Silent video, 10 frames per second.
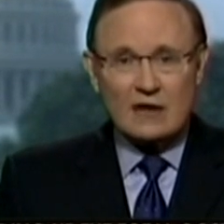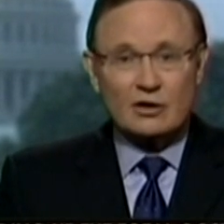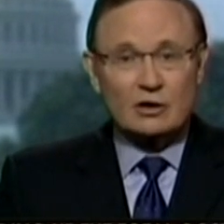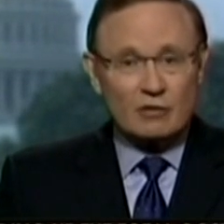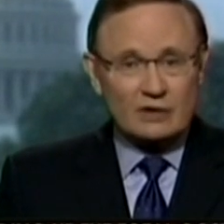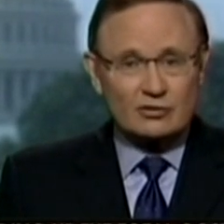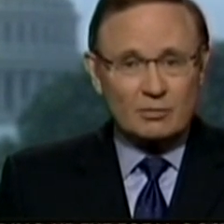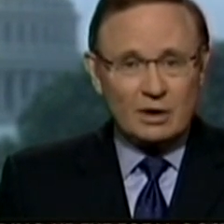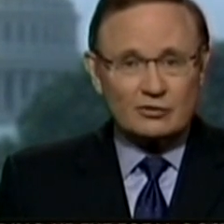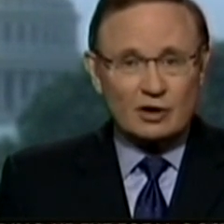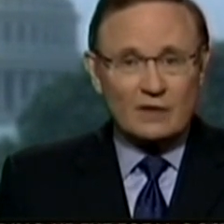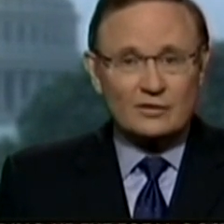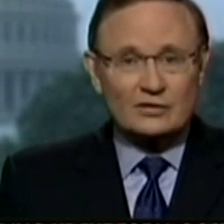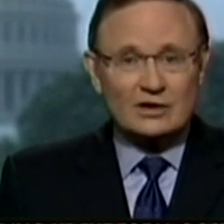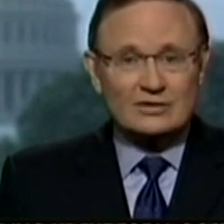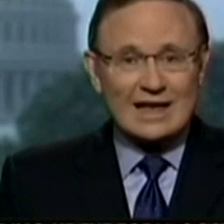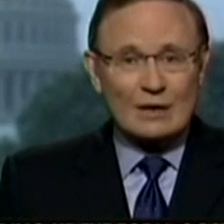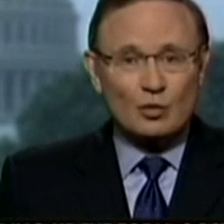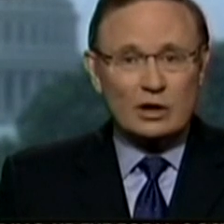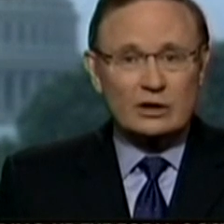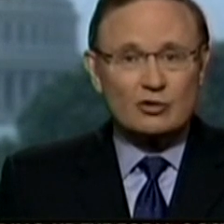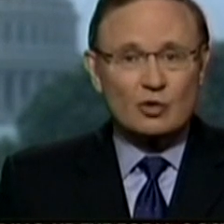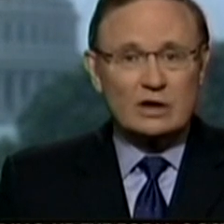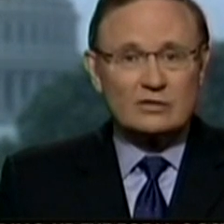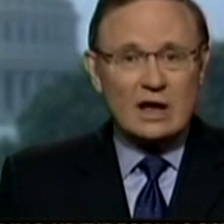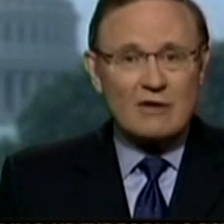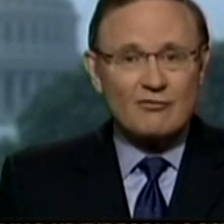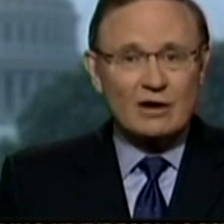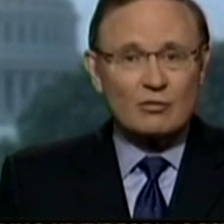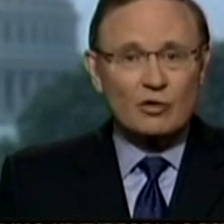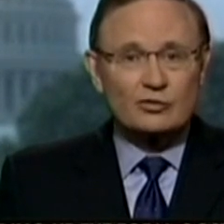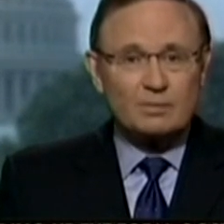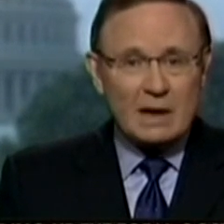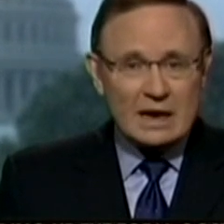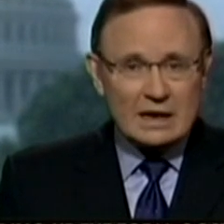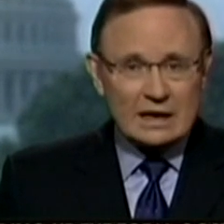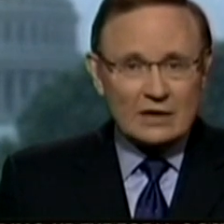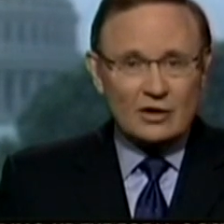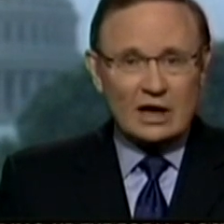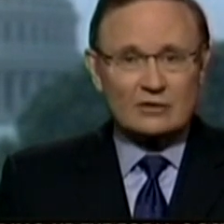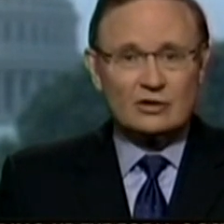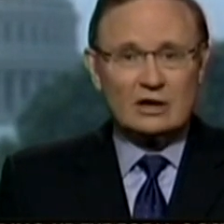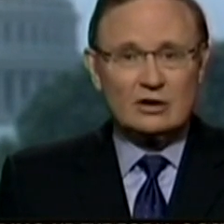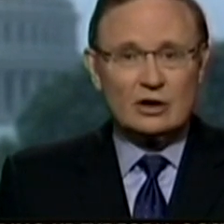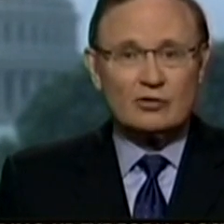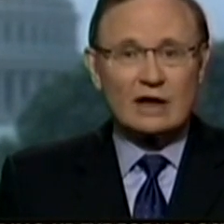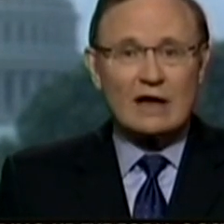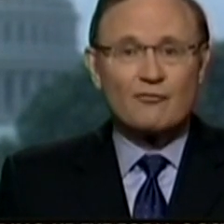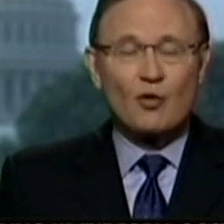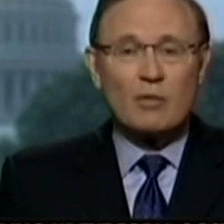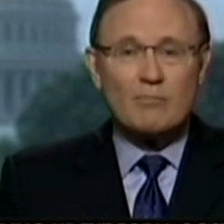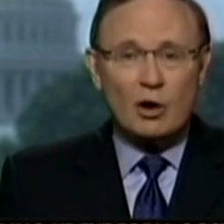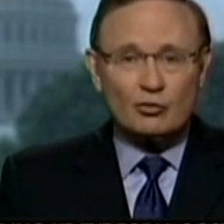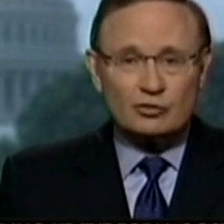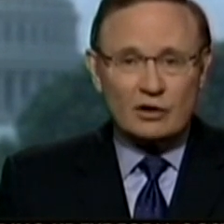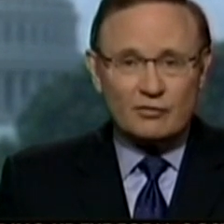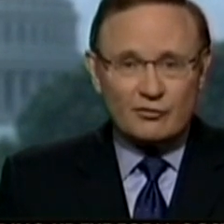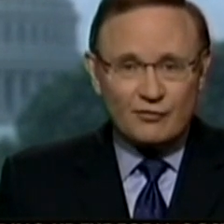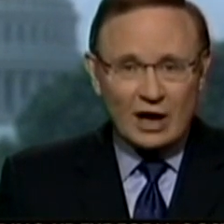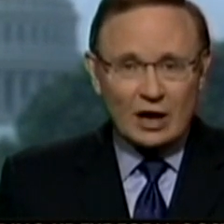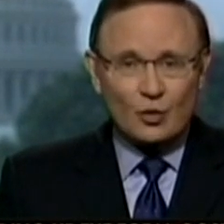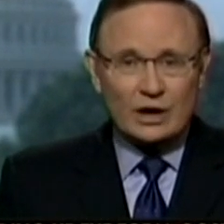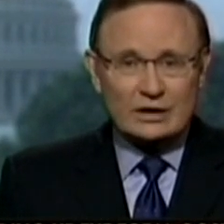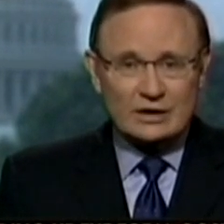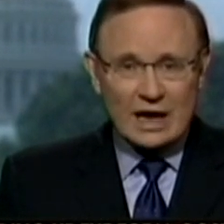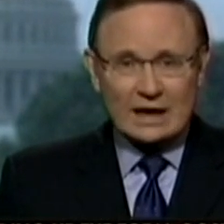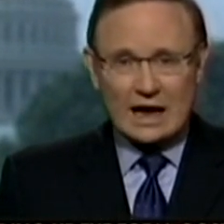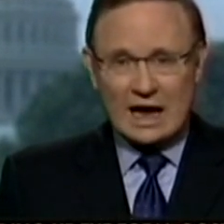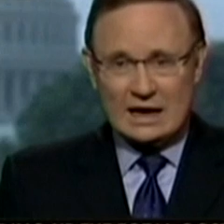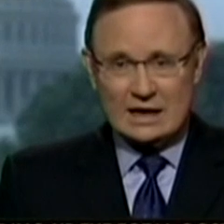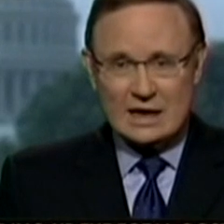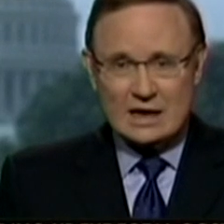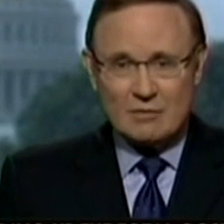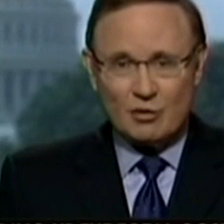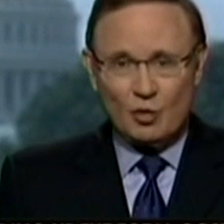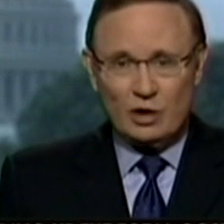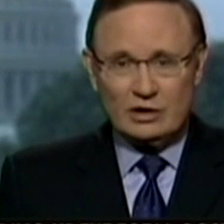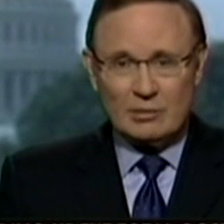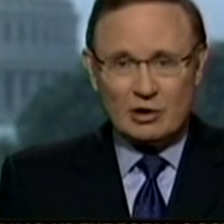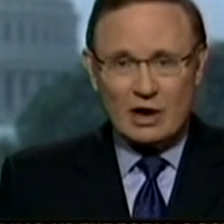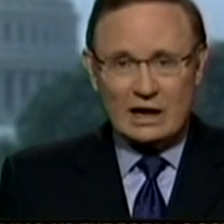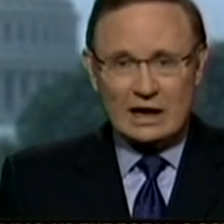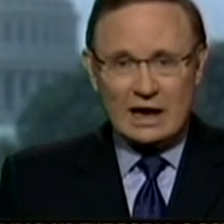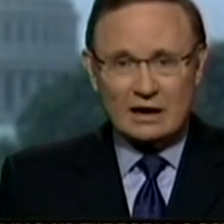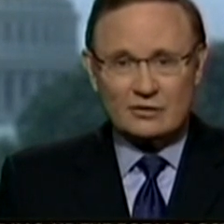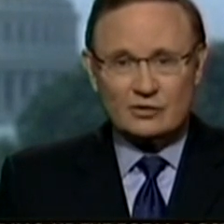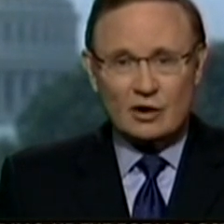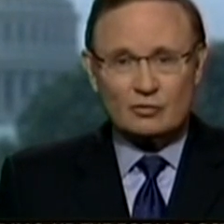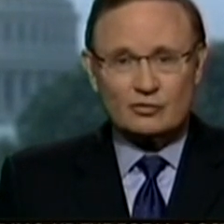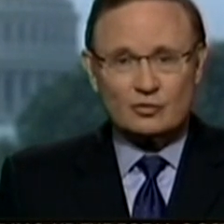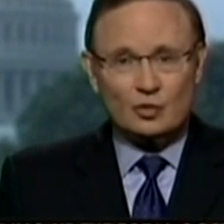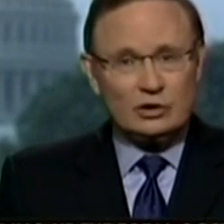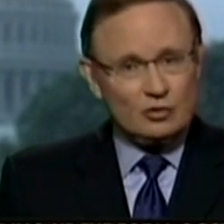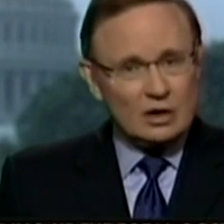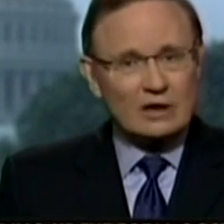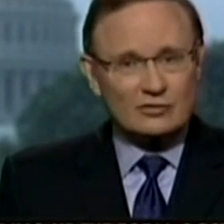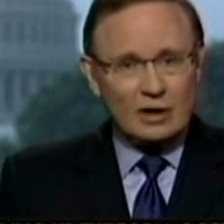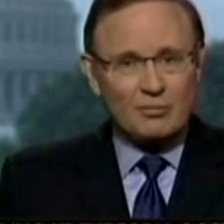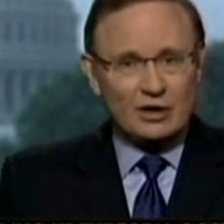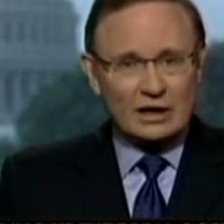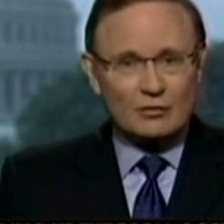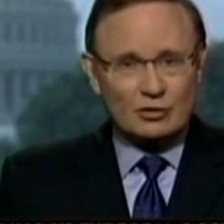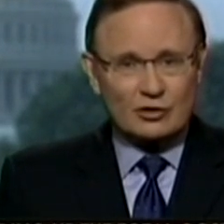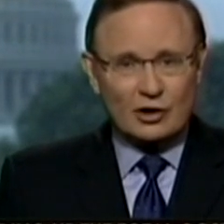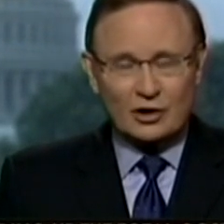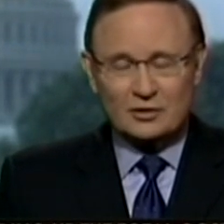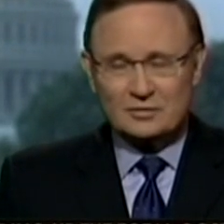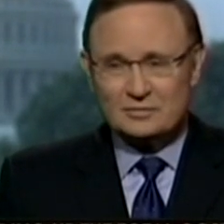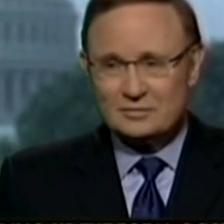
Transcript: And the Congressional Budget Office says that will increase federal spending in the next 10 years and for most of the following decade. But one Democratic analyst notes we do get something in return.